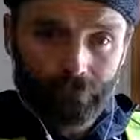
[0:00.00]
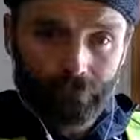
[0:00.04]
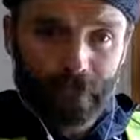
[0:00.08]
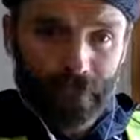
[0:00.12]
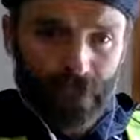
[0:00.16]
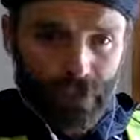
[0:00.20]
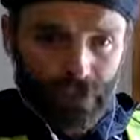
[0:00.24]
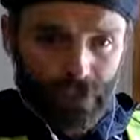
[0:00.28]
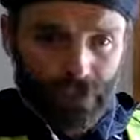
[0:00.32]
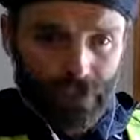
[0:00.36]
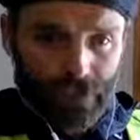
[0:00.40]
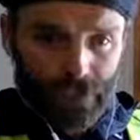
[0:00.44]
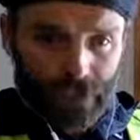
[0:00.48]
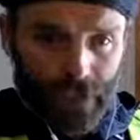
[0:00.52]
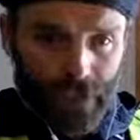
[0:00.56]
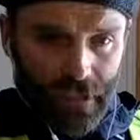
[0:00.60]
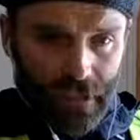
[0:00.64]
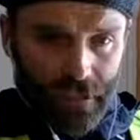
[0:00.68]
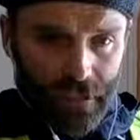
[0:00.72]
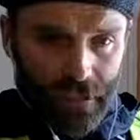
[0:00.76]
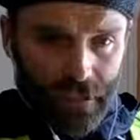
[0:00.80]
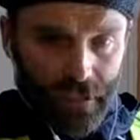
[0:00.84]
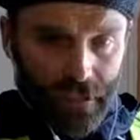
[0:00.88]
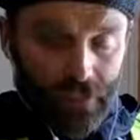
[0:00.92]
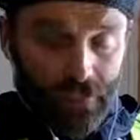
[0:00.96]
Do you
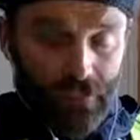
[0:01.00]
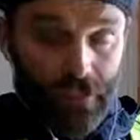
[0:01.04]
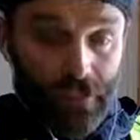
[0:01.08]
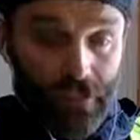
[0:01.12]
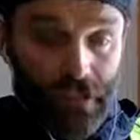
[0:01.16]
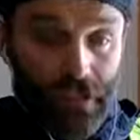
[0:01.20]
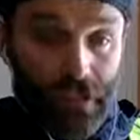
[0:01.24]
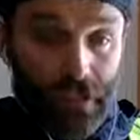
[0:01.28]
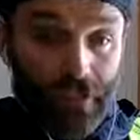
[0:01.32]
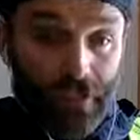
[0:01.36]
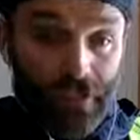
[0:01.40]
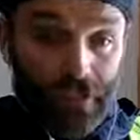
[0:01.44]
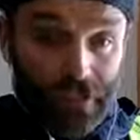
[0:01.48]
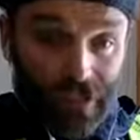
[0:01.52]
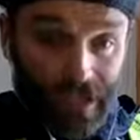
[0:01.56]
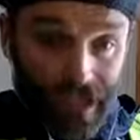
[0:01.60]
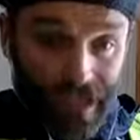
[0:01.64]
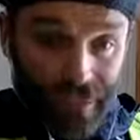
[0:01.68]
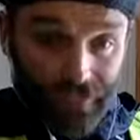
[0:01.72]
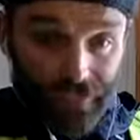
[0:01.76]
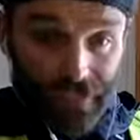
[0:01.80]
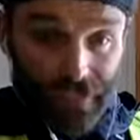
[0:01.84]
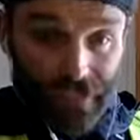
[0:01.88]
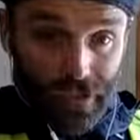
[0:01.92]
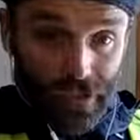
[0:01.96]
understand? The
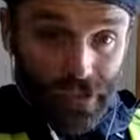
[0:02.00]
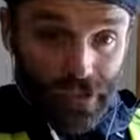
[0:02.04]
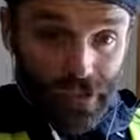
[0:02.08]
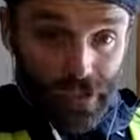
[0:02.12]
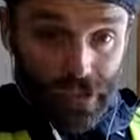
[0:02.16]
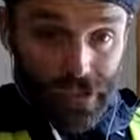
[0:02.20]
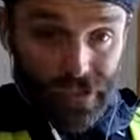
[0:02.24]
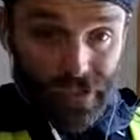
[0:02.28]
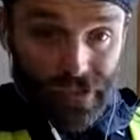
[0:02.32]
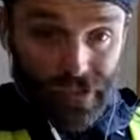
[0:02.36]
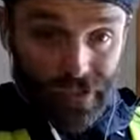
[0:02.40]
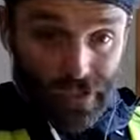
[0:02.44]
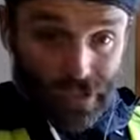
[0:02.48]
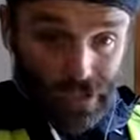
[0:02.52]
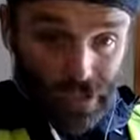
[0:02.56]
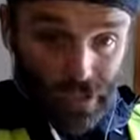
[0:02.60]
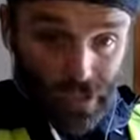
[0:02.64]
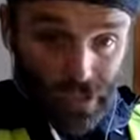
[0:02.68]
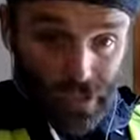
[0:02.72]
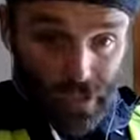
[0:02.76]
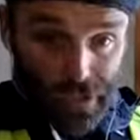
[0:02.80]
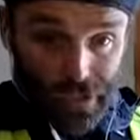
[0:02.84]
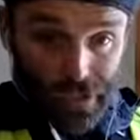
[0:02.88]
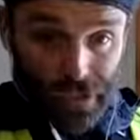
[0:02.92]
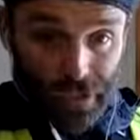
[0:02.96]
Catholic Church is the
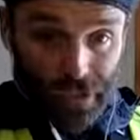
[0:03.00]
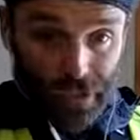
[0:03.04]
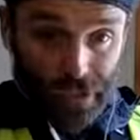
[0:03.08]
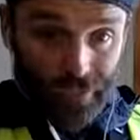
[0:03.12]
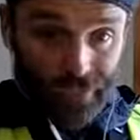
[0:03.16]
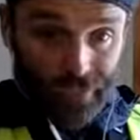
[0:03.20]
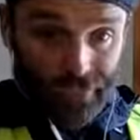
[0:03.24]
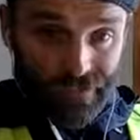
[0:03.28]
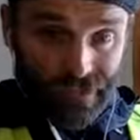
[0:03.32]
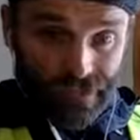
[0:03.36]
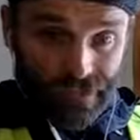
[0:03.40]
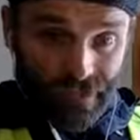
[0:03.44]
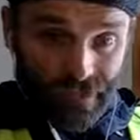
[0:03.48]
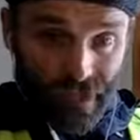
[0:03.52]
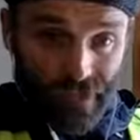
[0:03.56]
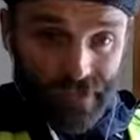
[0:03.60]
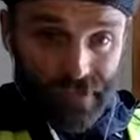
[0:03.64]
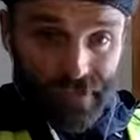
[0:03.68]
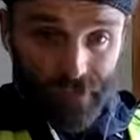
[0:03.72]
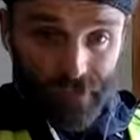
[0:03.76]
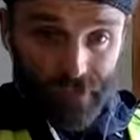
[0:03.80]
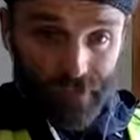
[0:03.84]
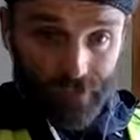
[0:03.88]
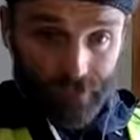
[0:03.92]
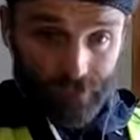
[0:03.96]
church of
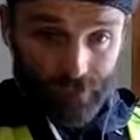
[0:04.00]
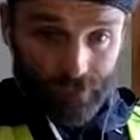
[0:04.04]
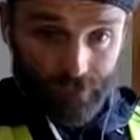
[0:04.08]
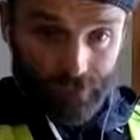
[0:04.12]
Satan.